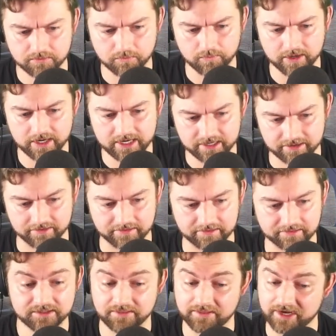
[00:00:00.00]

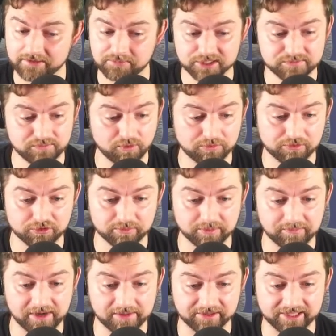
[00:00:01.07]
Well, that plus more recruitable
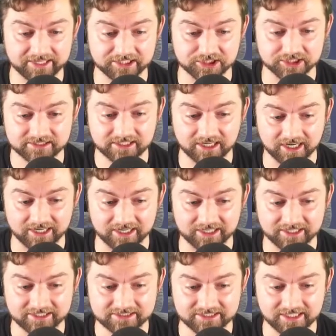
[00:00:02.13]
population.
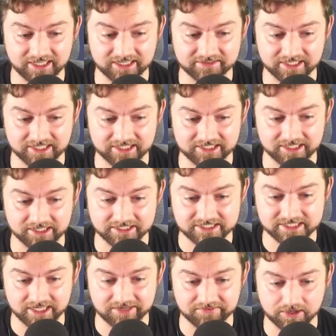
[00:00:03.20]
Yeah, it's
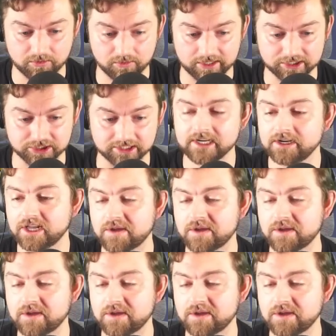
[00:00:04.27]
not even a question.